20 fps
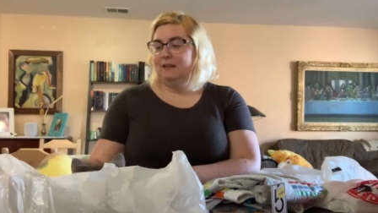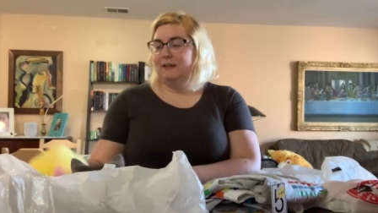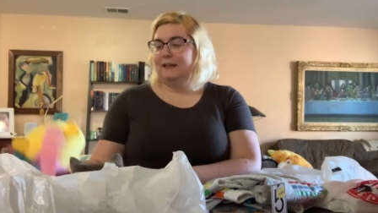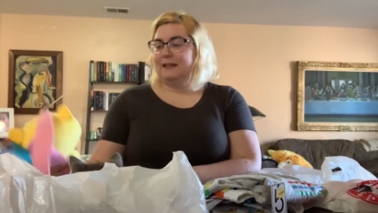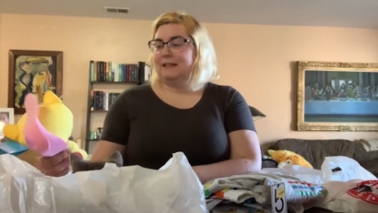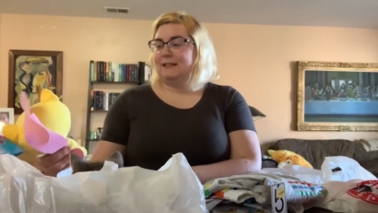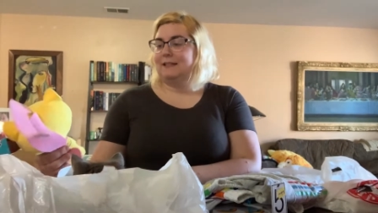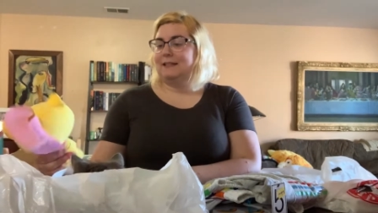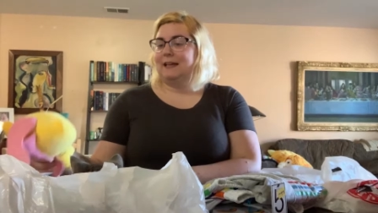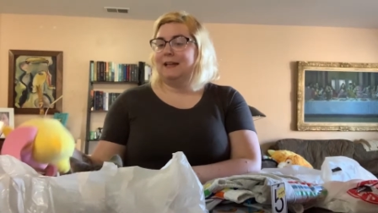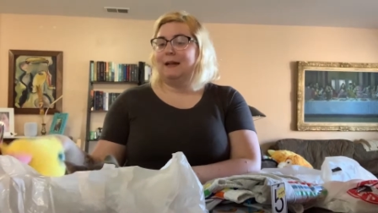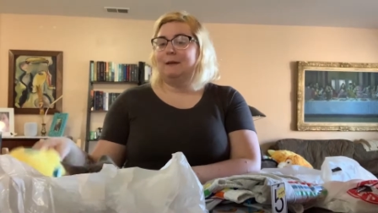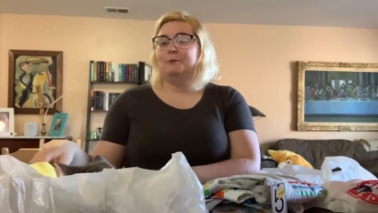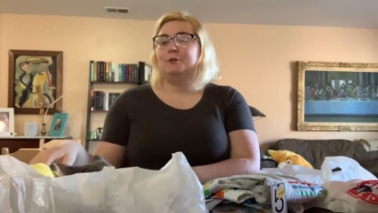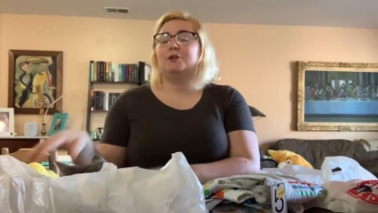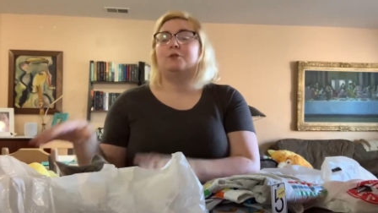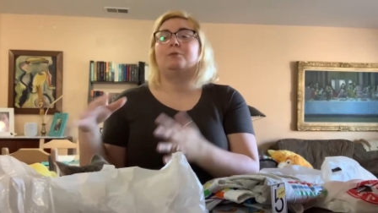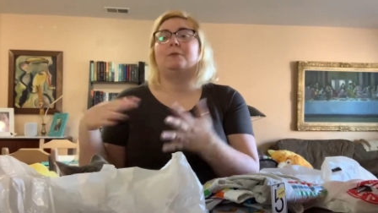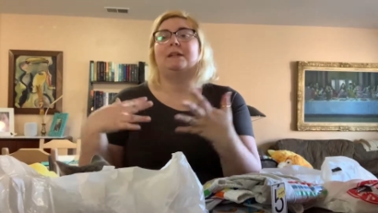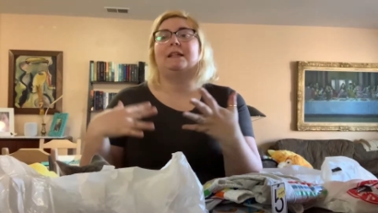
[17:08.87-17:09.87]
Like I said, I'm
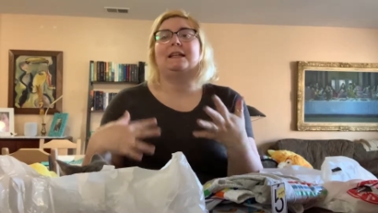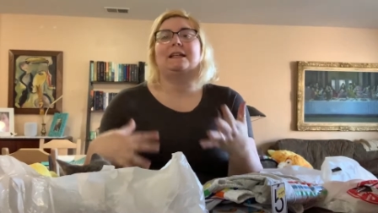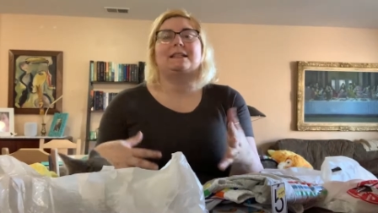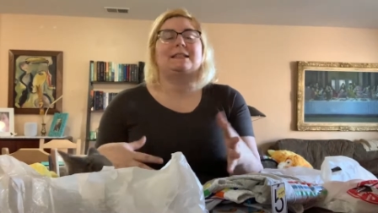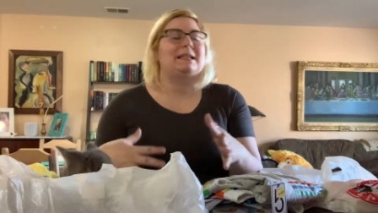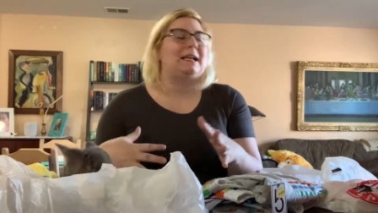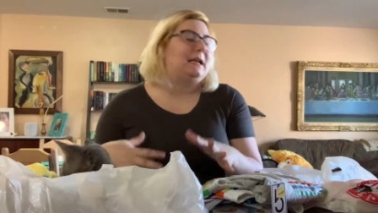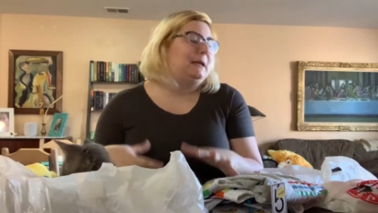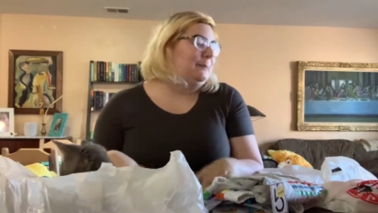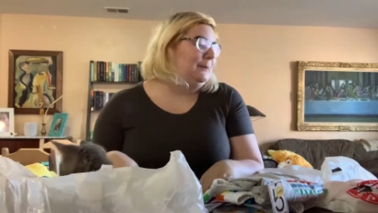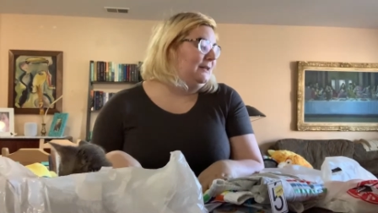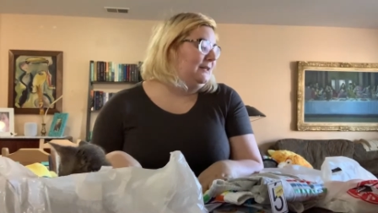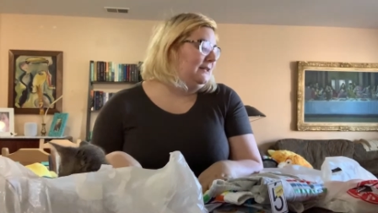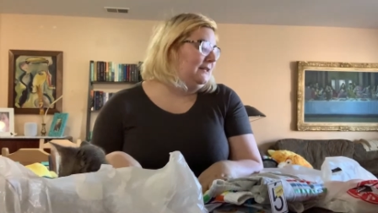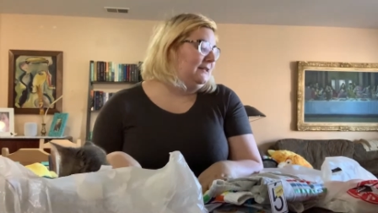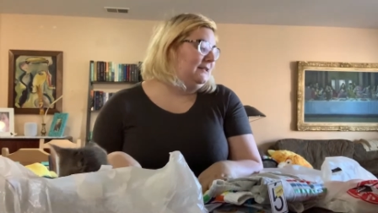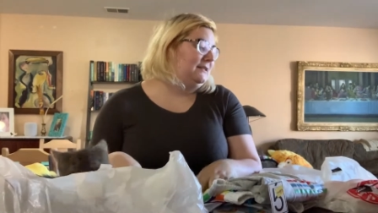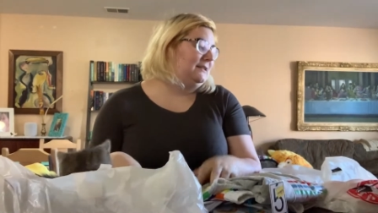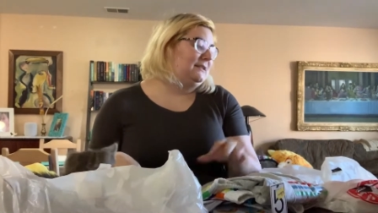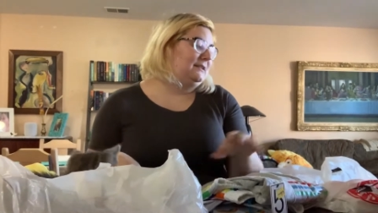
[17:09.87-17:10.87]
just really excited, but
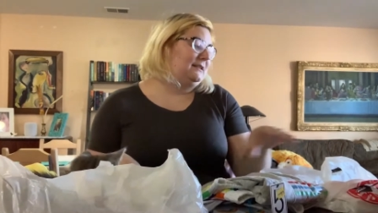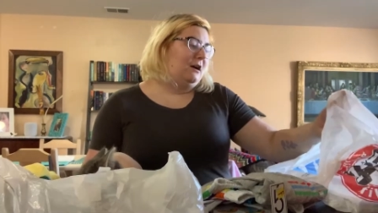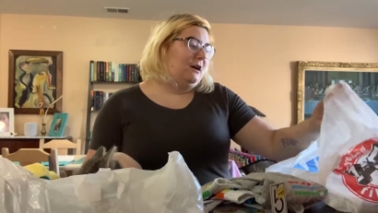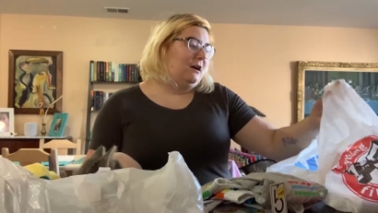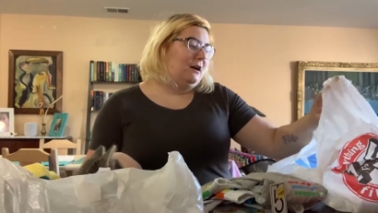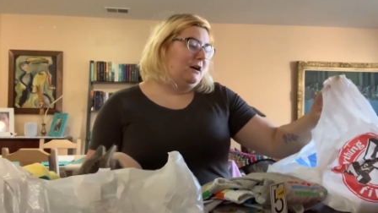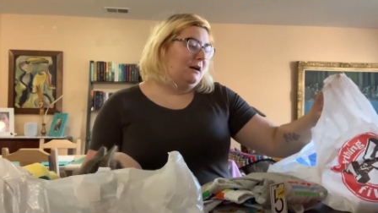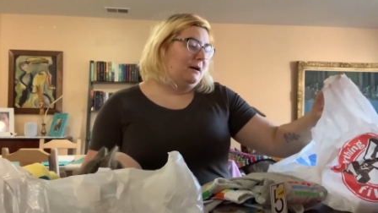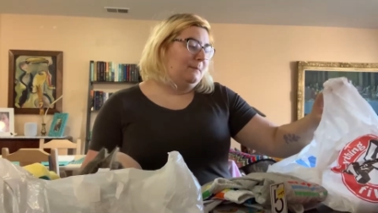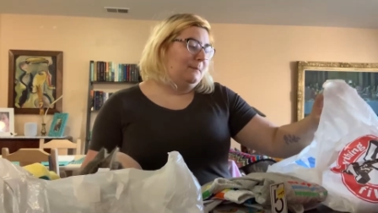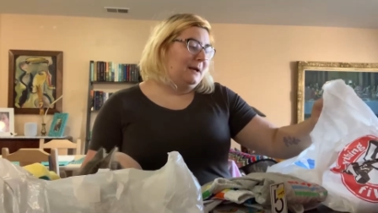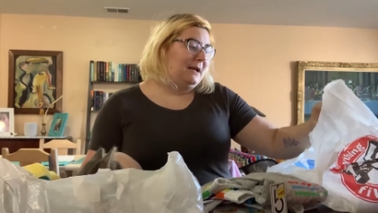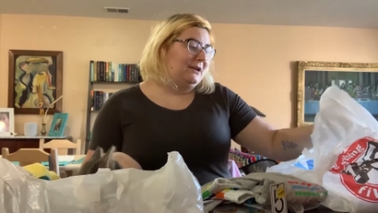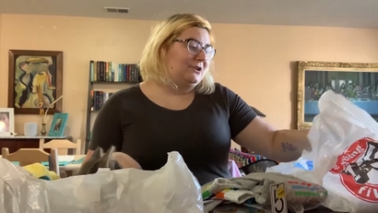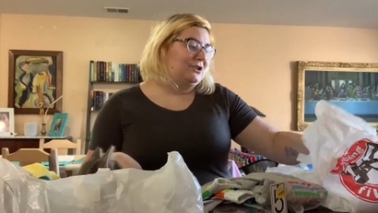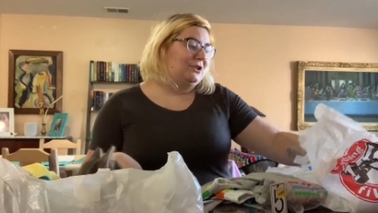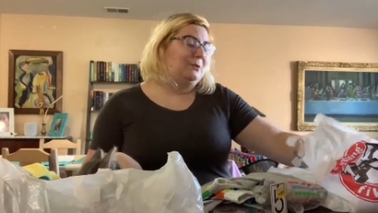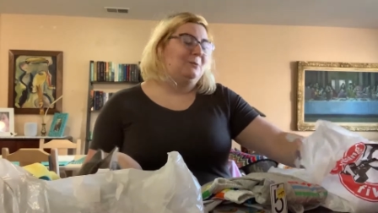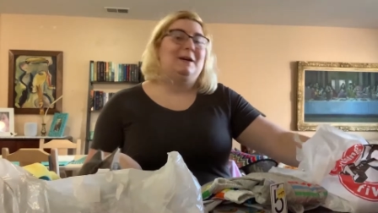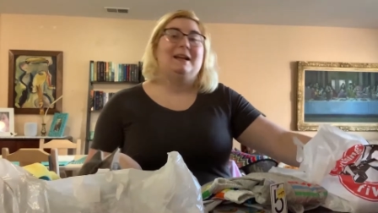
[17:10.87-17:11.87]
it's, um,
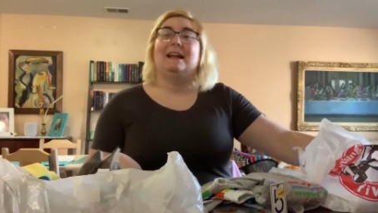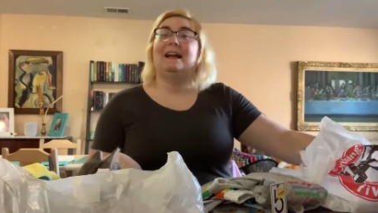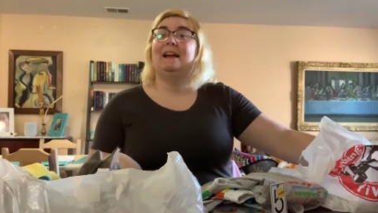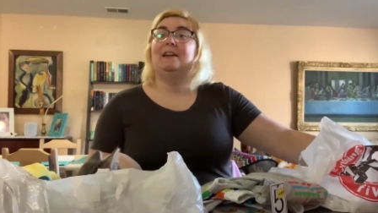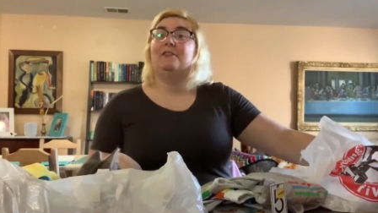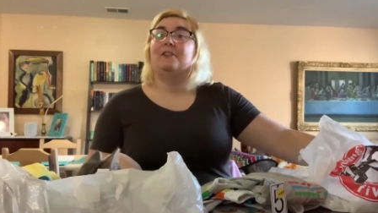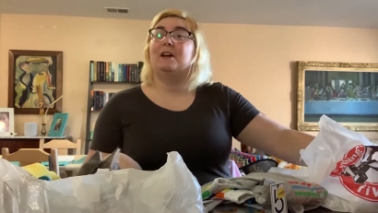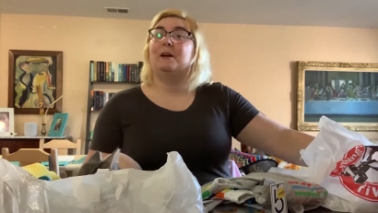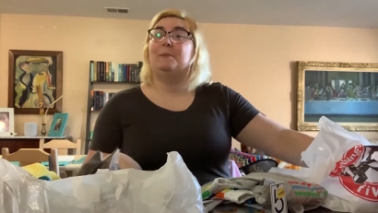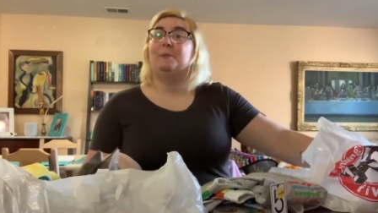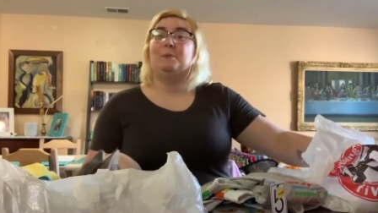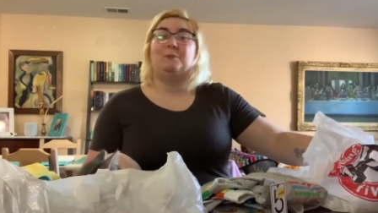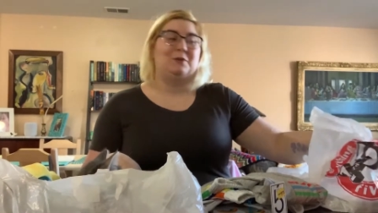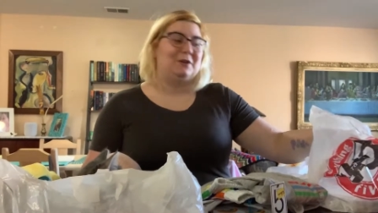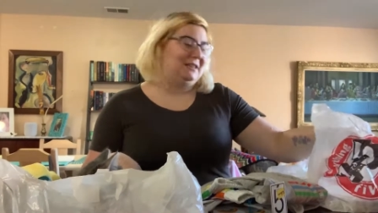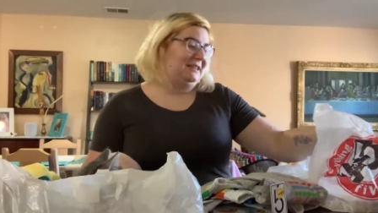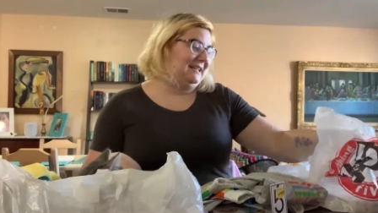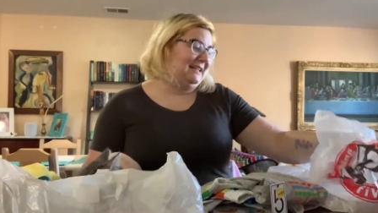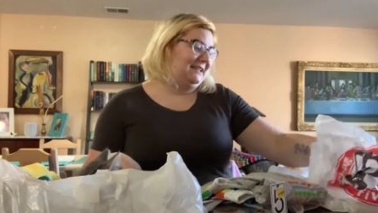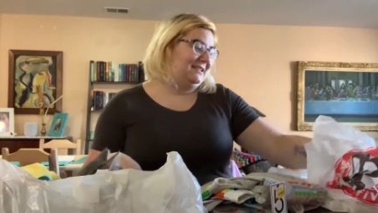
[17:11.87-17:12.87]
actually, wait, I have a couple
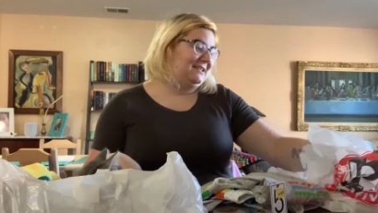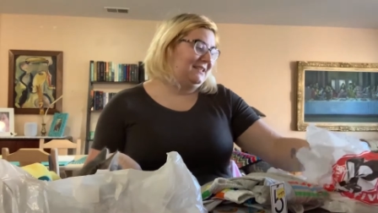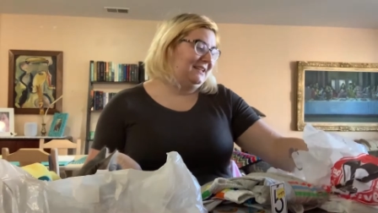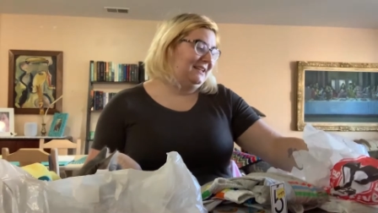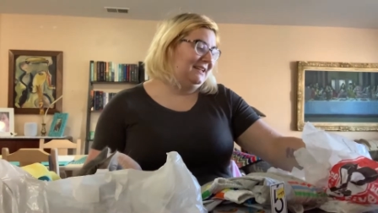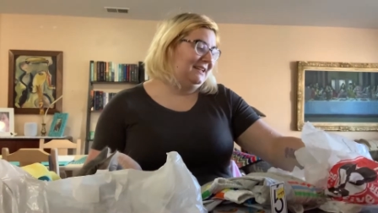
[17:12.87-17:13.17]
more things.